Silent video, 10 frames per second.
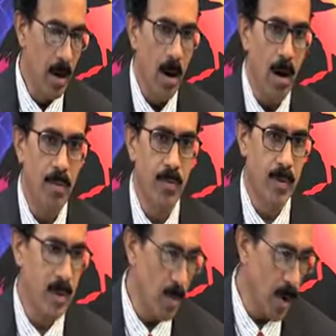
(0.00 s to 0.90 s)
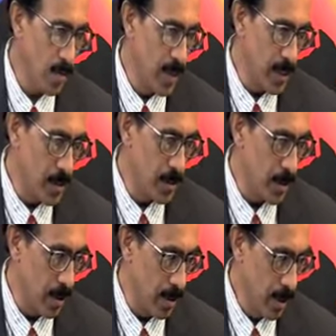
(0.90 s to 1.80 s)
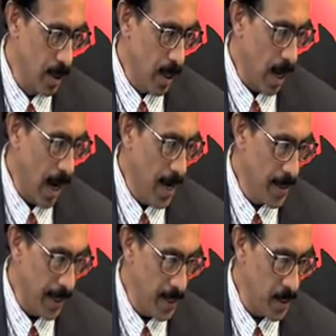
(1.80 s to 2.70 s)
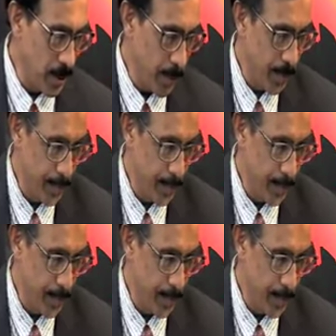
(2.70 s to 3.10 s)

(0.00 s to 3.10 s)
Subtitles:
of some of these hydrides.